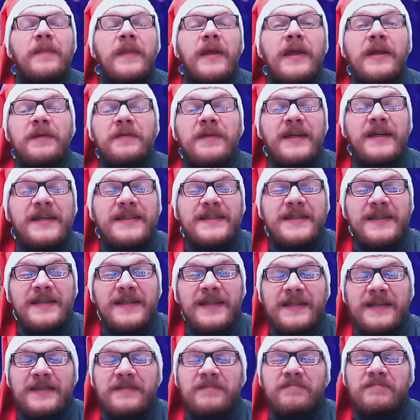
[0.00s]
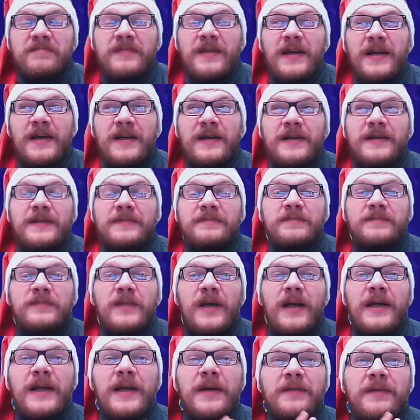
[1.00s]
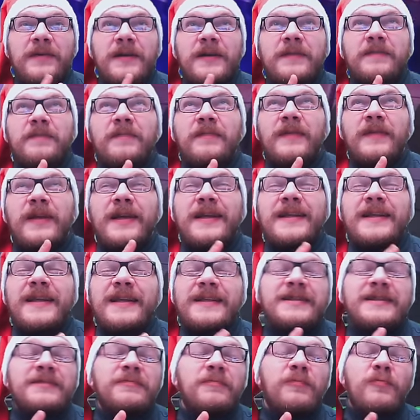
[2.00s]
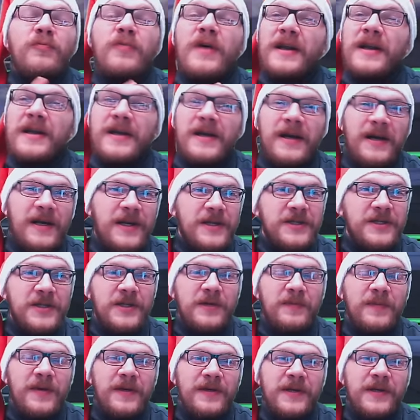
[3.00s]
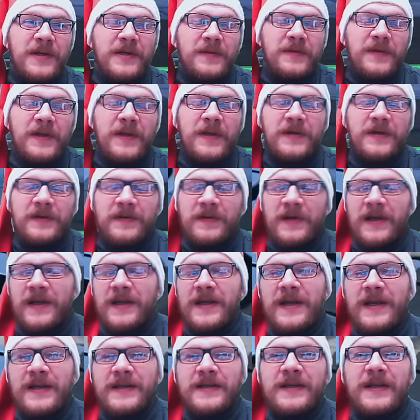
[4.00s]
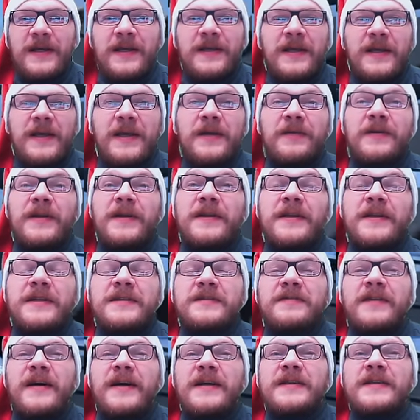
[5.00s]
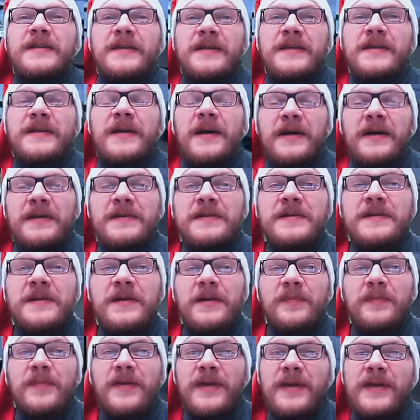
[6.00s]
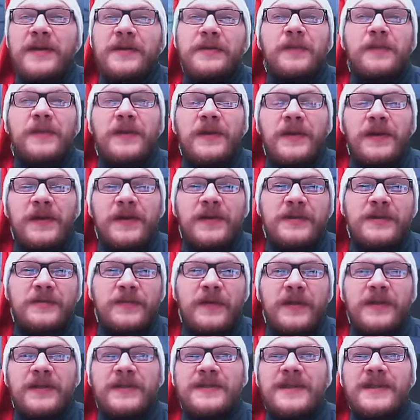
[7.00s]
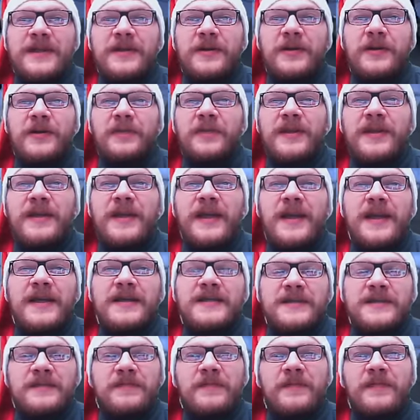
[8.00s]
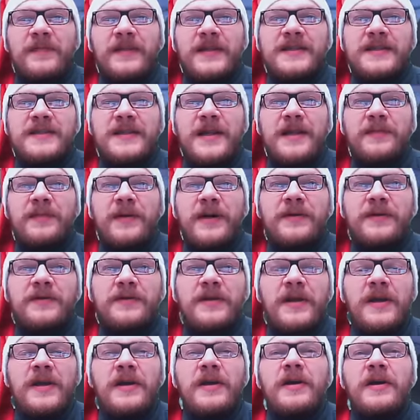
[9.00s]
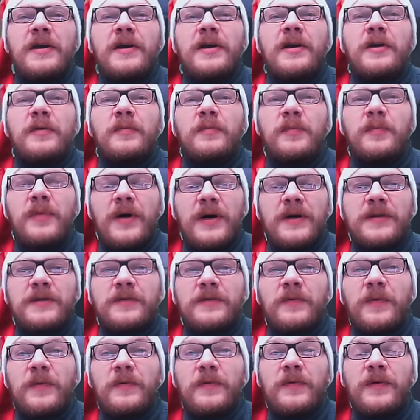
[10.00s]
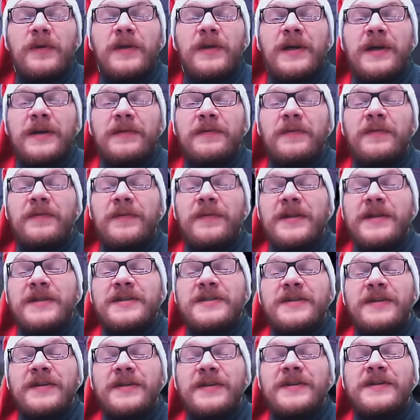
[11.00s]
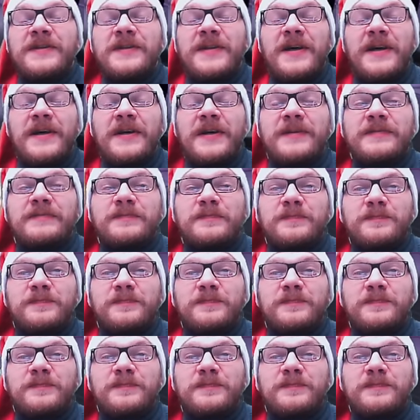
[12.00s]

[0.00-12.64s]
again, we can see that um, I have it, it's very RNG dependent with her. I can't deny it. I have done this fight in under a minute with her as well. It's not going to be the case this time around. But we will have a very solid uh,